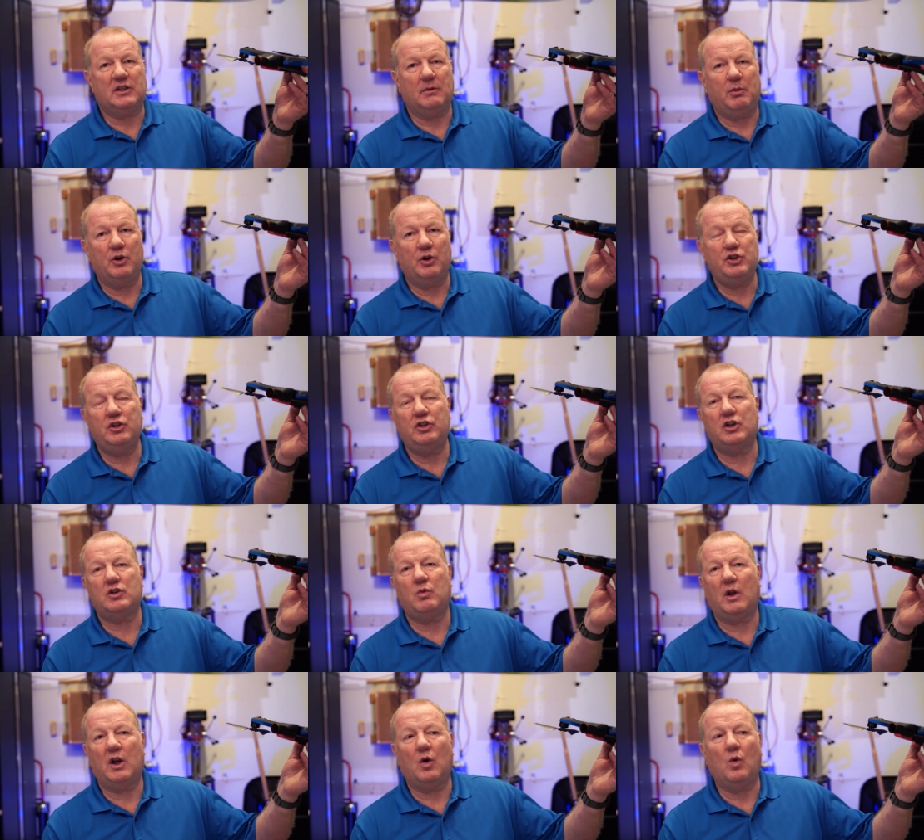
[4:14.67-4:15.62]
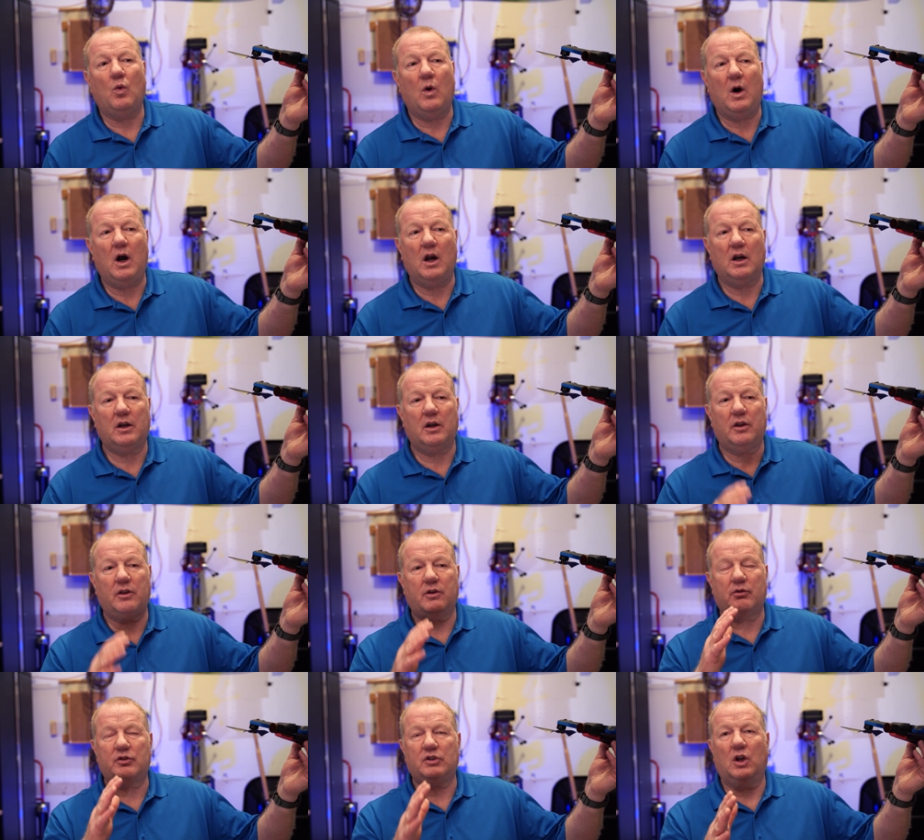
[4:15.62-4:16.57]
suppose you just want to walk
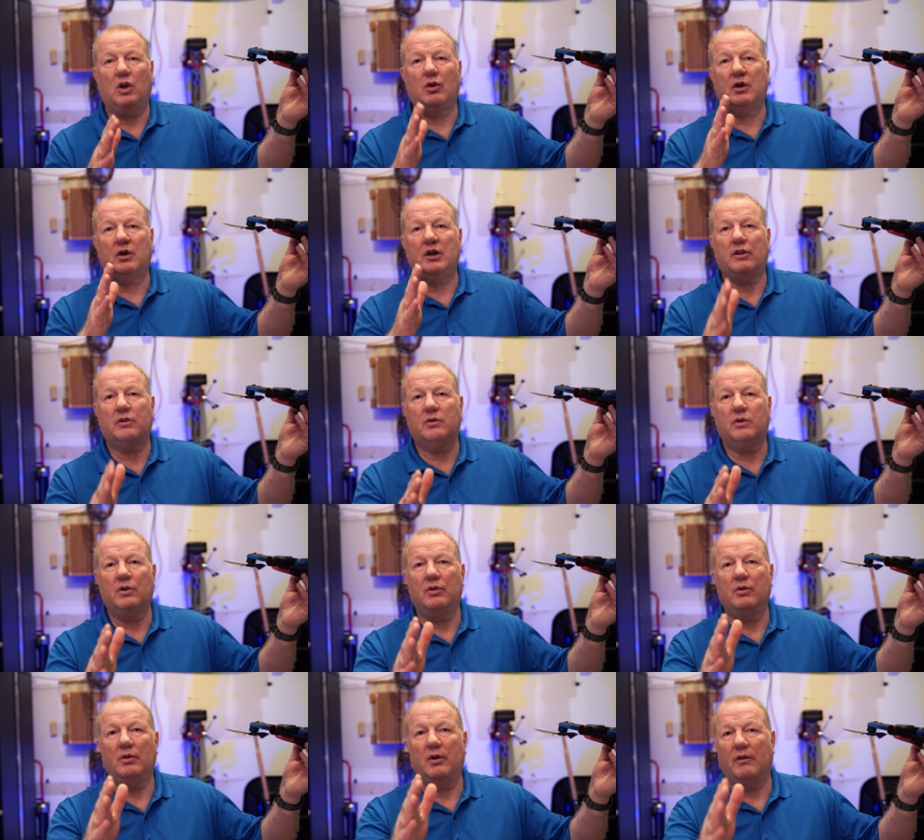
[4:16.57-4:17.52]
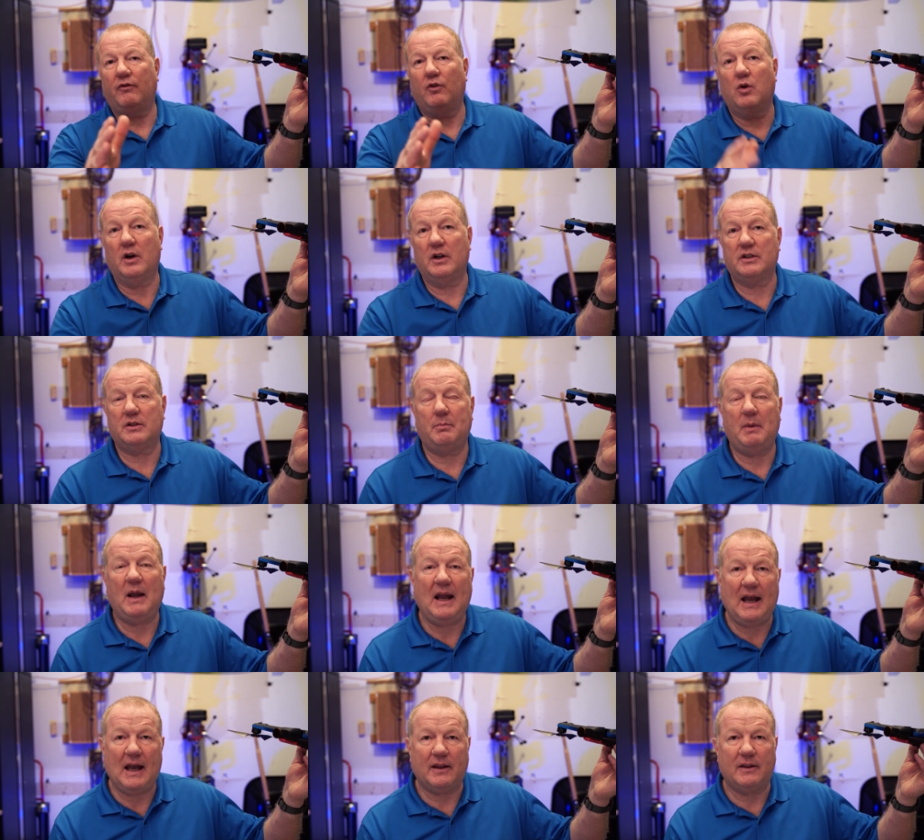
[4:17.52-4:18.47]
slowly through a forest
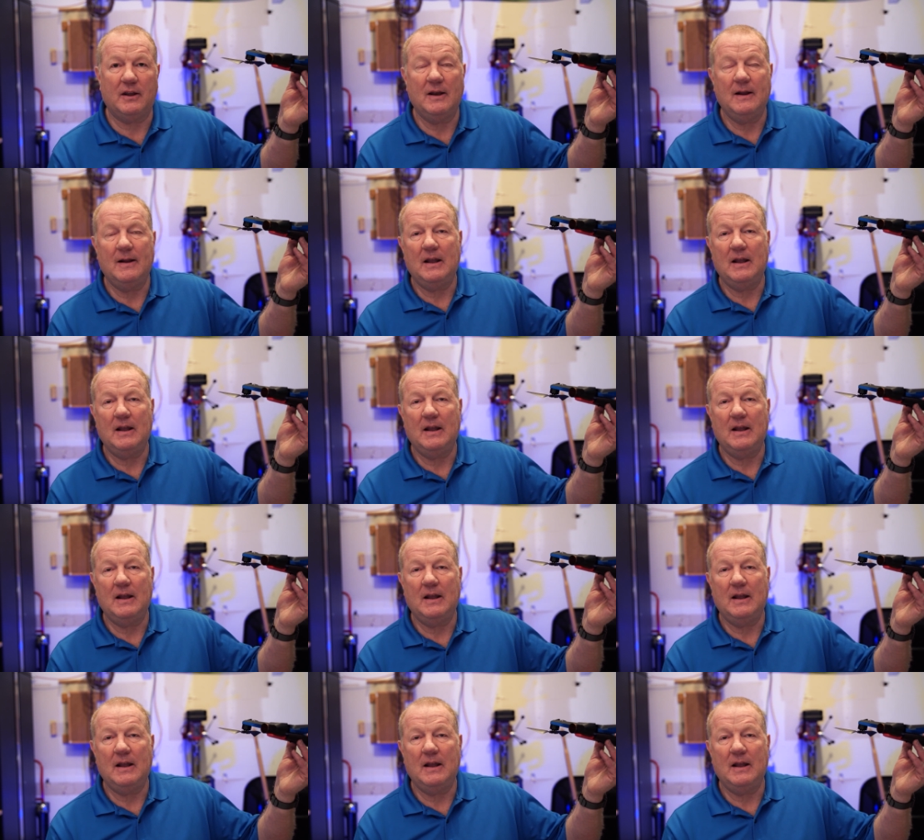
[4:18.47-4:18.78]
path